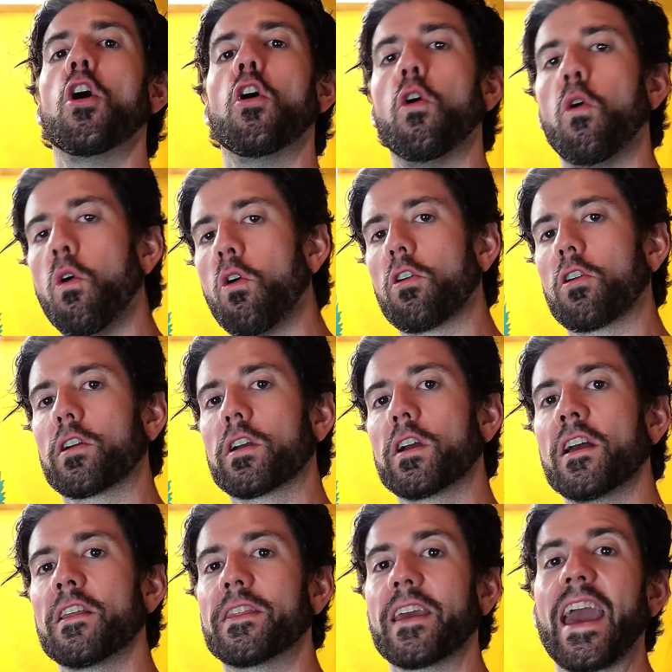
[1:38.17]
or
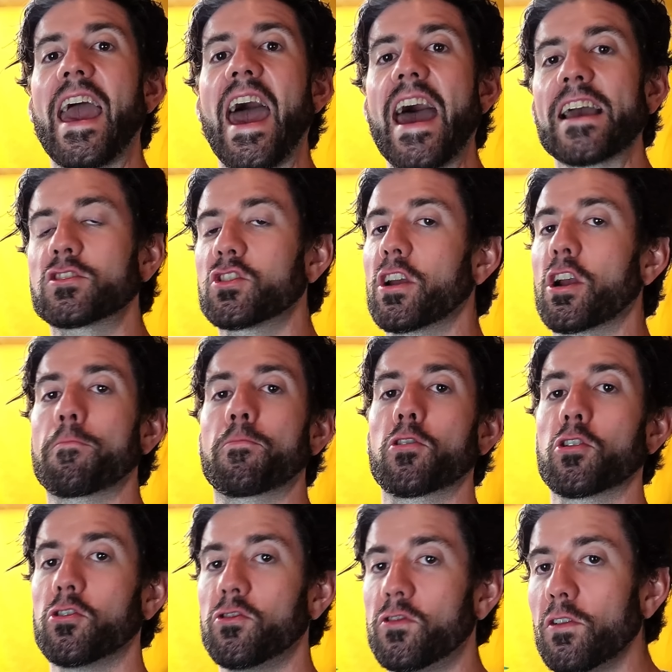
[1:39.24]
they actually are
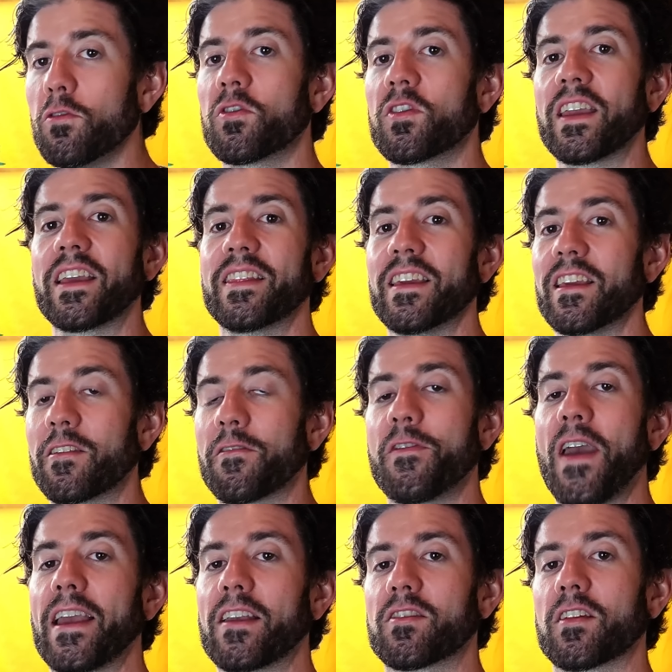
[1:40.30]
producing these
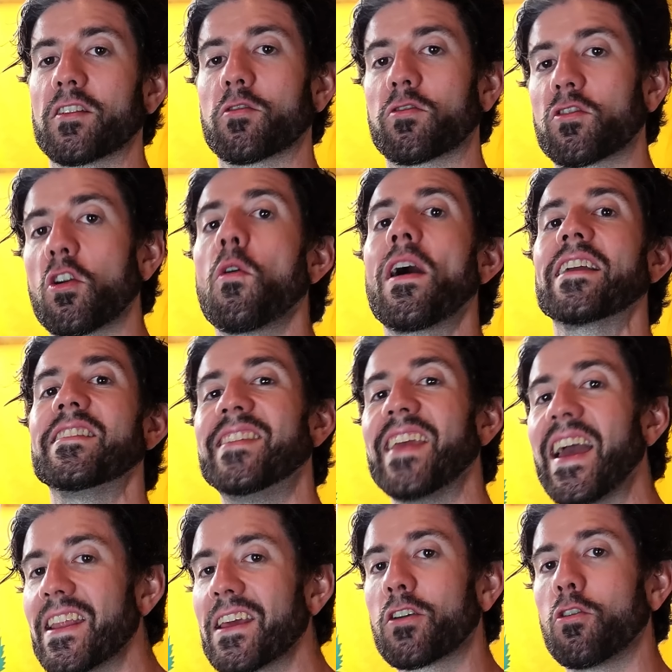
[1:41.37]
fakes that are so
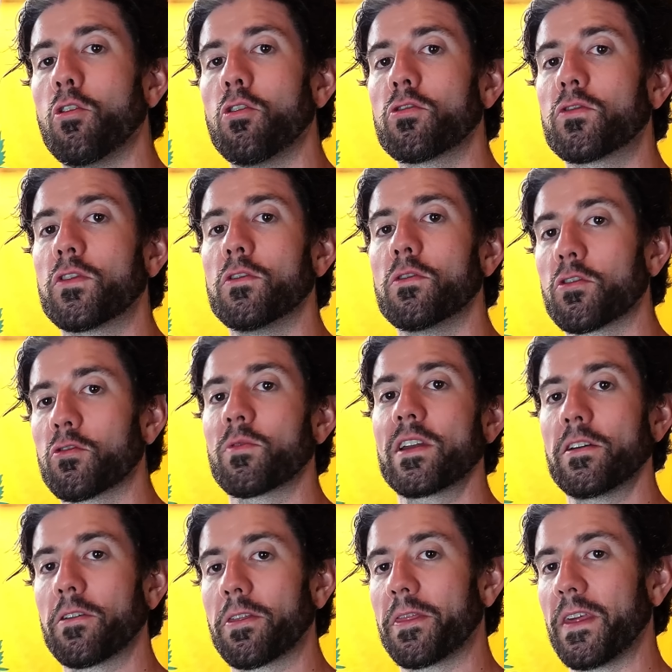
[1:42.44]
identical to the
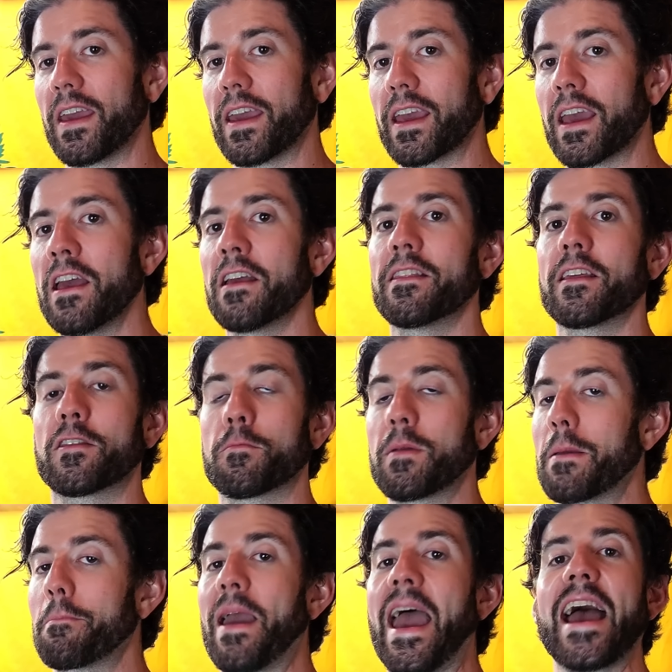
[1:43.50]
real thing that they're
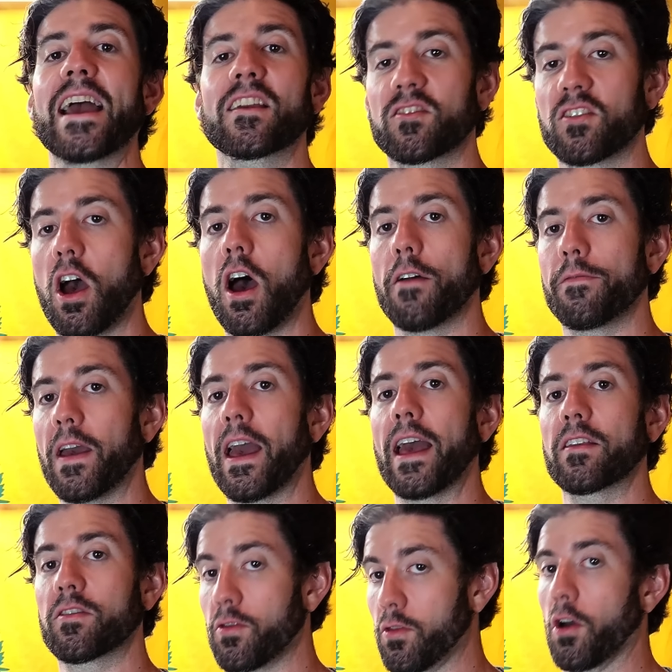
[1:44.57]
being passed off
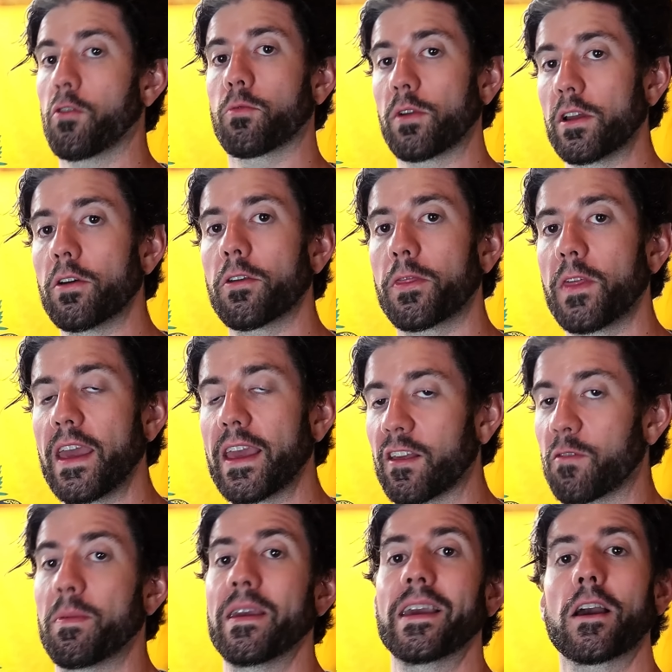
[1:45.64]
as the real thing,
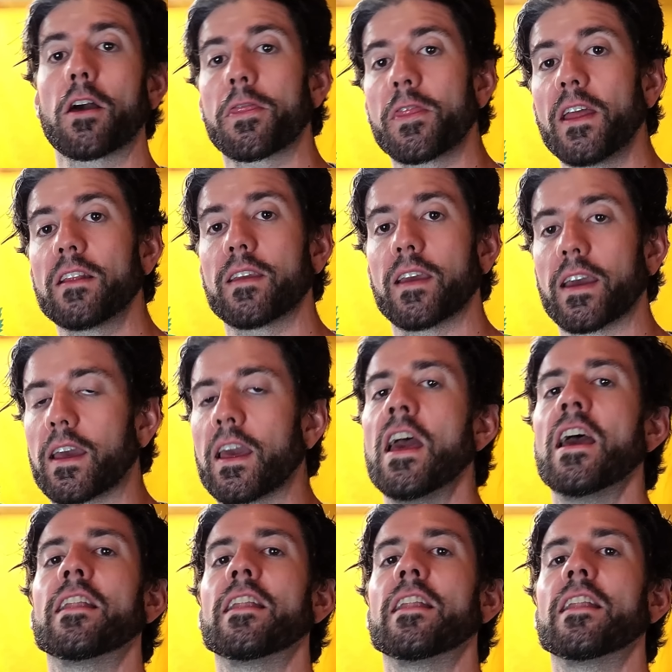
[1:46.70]
as being authentic.